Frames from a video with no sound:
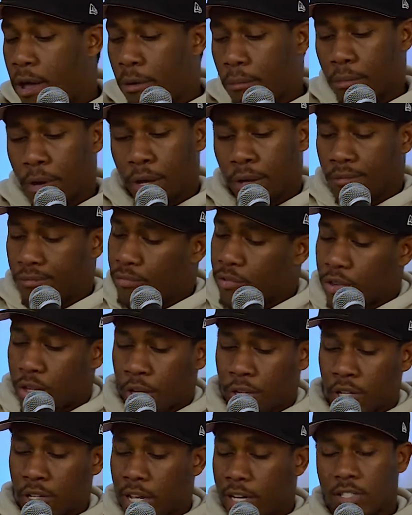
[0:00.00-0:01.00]
But
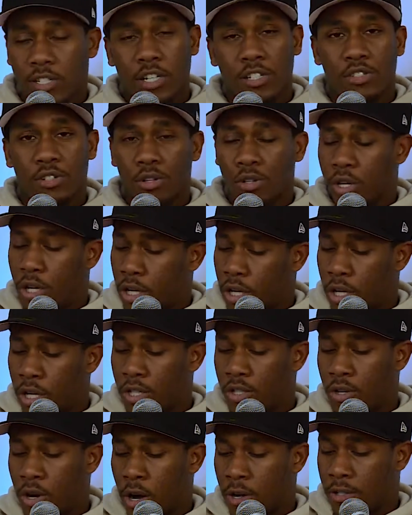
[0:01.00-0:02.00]
nonetheless, they still look
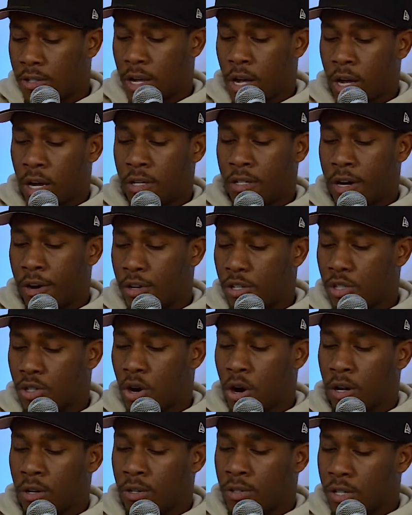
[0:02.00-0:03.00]
good. Darius
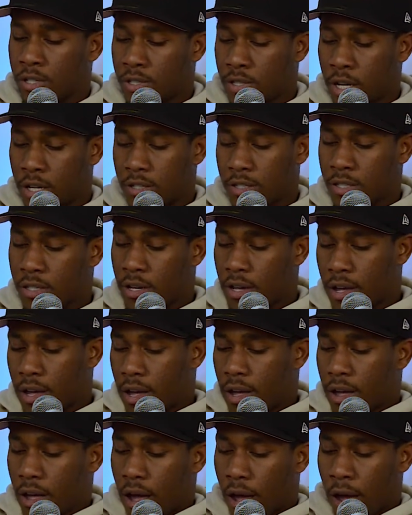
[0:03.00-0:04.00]
Garland looks nice.
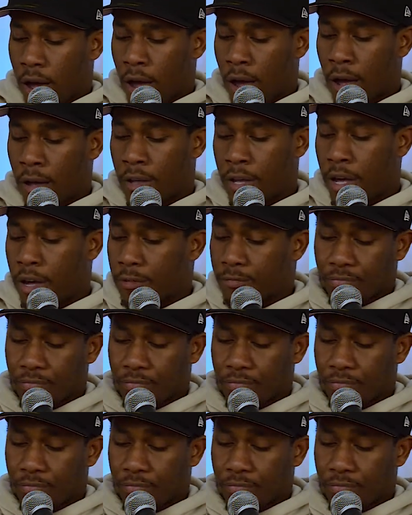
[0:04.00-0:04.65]
Yeah.